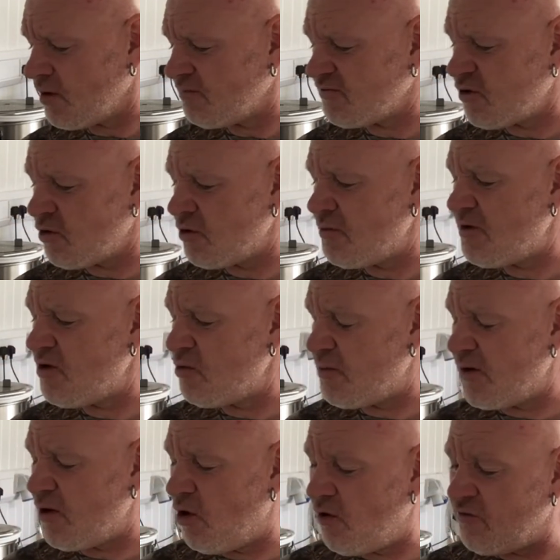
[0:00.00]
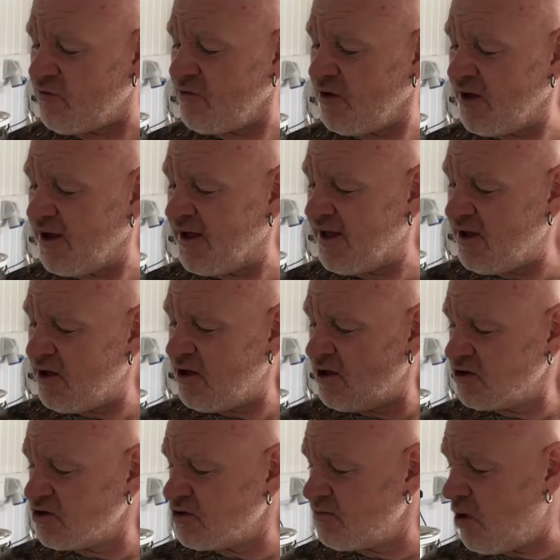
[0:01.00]
I've gone a little bit off
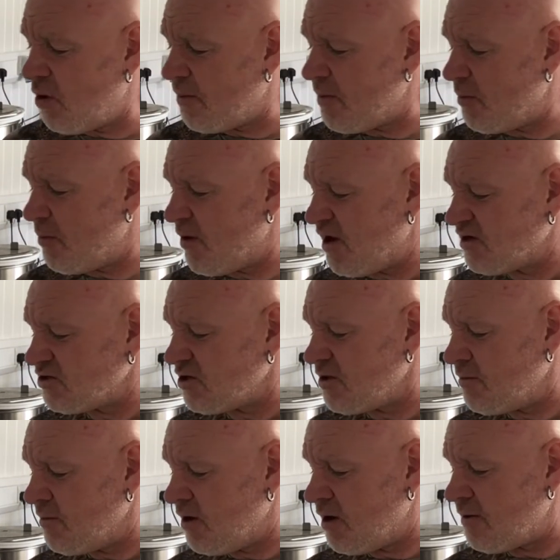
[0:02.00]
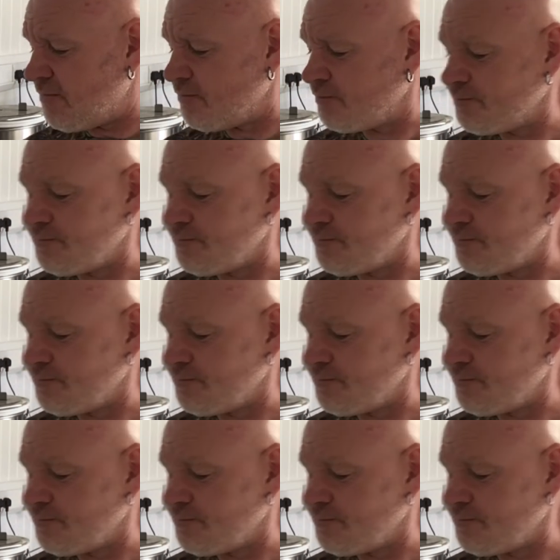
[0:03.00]
some hoppy beers at the minute.